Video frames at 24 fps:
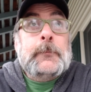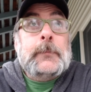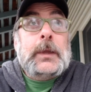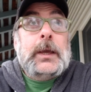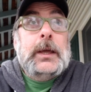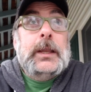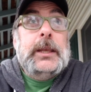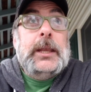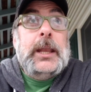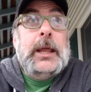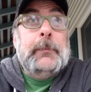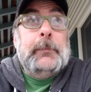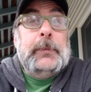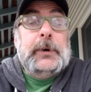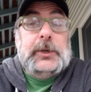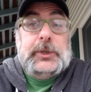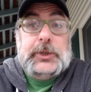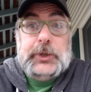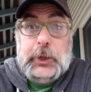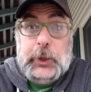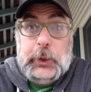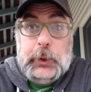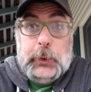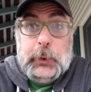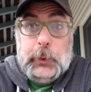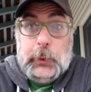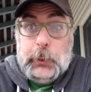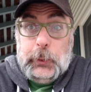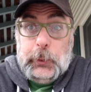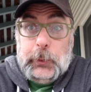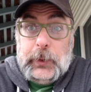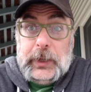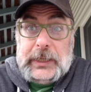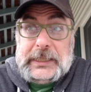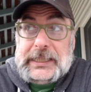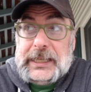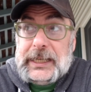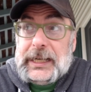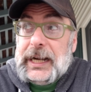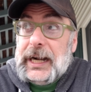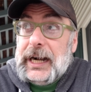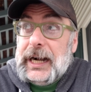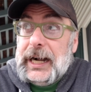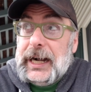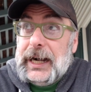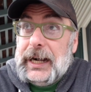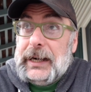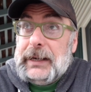Number two,
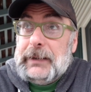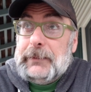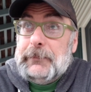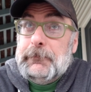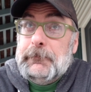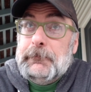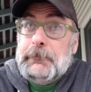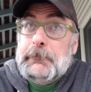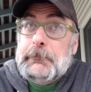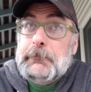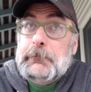um,